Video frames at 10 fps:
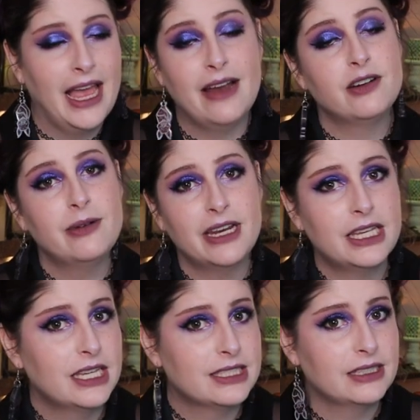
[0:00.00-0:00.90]

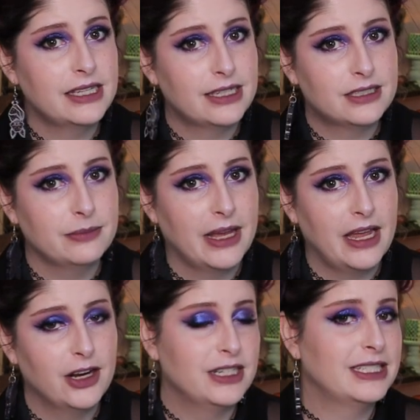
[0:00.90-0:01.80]
Everybody gets a link to
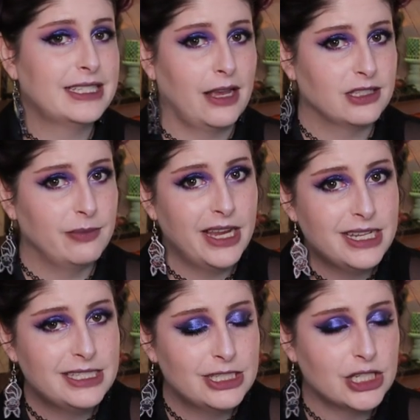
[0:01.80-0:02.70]
my, or discount to my
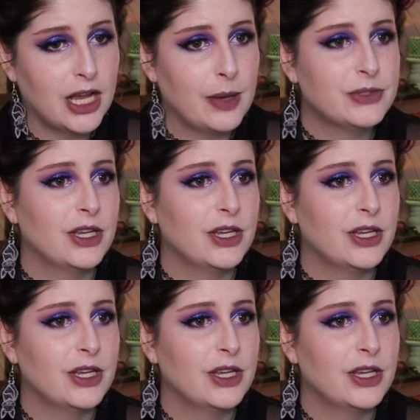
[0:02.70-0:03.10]
Etsy shop,